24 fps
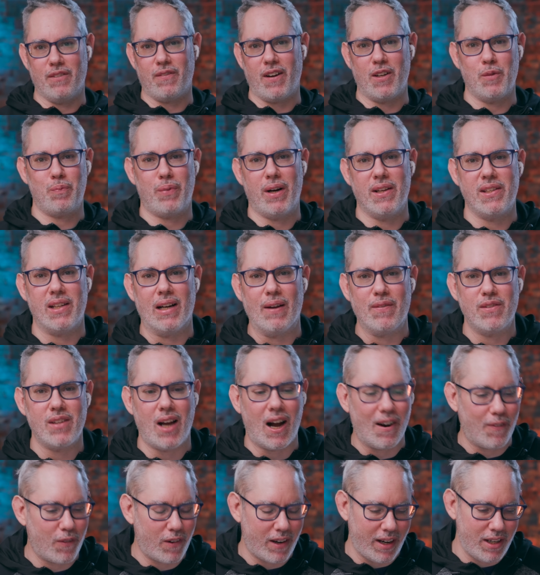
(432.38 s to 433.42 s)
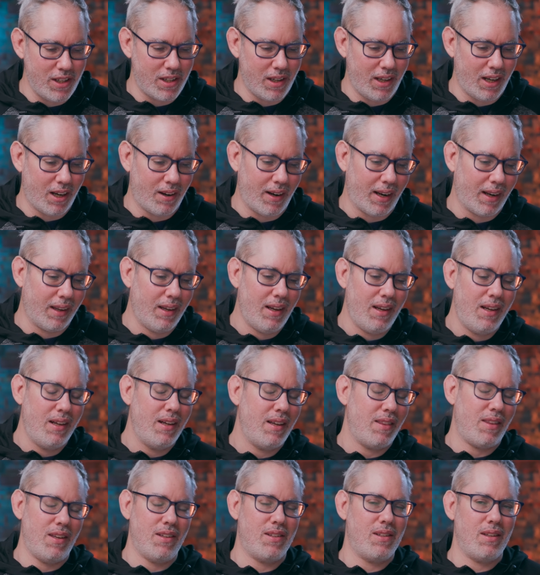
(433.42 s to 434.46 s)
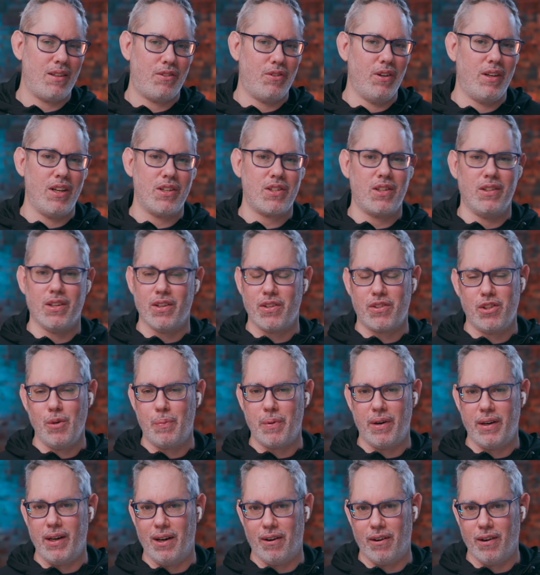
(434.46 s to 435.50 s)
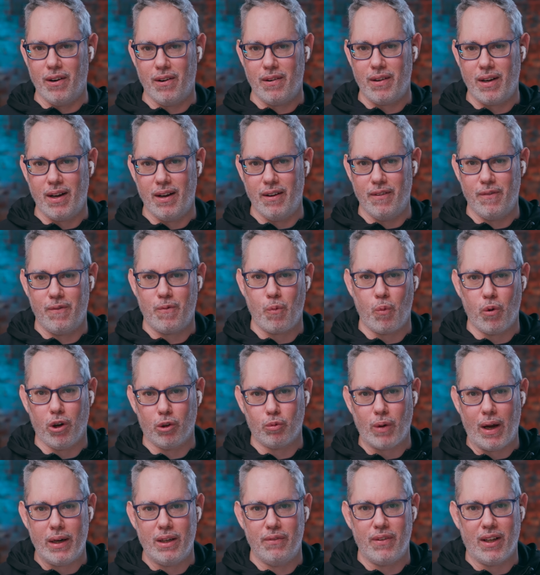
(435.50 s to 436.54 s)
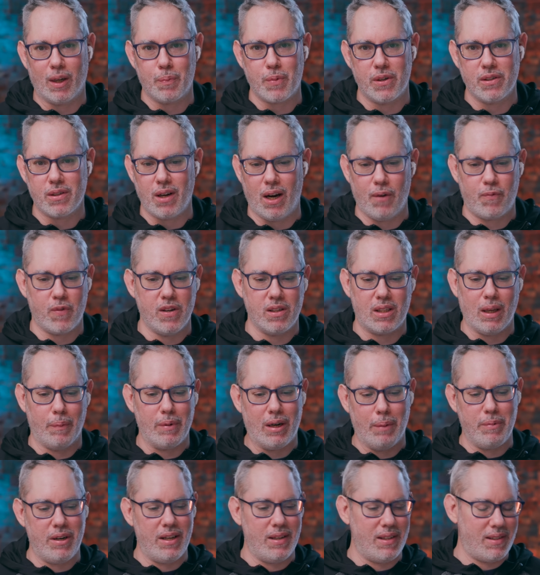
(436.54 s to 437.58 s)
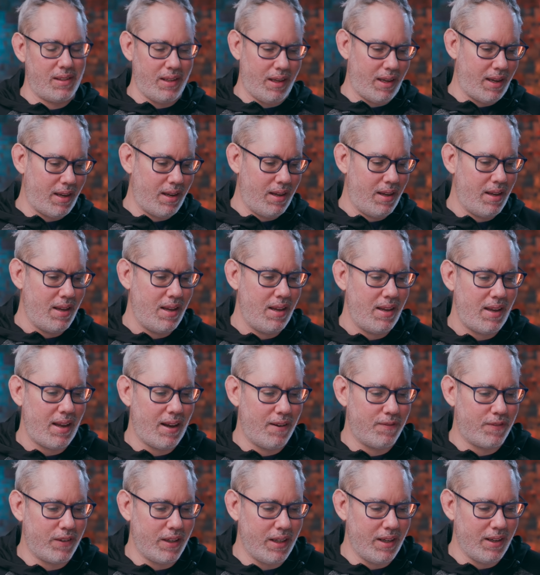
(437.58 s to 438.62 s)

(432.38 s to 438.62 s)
Vice President of Software Engineering, the traditional superhero of Worldwide Developers Conference, WWDC, every